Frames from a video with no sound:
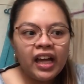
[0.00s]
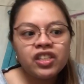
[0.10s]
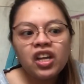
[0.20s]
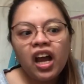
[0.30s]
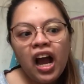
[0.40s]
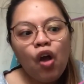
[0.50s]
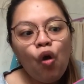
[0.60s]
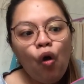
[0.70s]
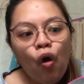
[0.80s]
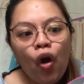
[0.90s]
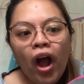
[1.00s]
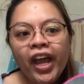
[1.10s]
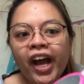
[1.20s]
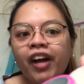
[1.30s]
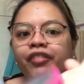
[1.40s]
At saka ako,
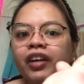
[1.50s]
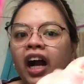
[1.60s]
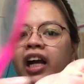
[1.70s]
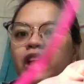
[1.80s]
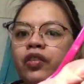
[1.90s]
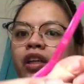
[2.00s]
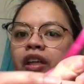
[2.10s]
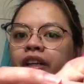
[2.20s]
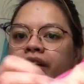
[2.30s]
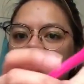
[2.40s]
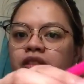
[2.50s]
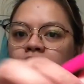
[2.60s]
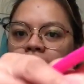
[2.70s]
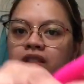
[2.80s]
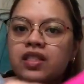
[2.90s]
I have callo here, so
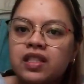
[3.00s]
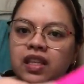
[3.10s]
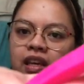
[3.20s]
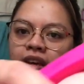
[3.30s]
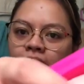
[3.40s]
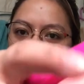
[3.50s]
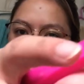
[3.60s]
you can see.